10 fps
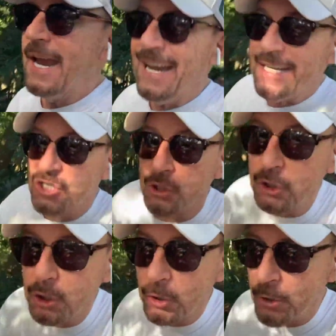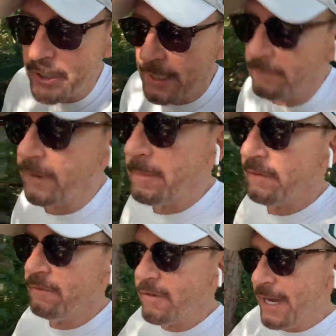it's learning from the
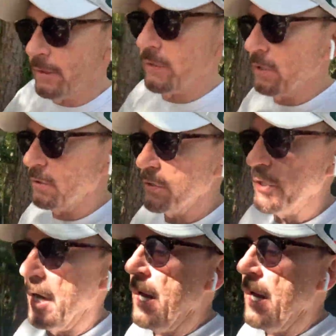failures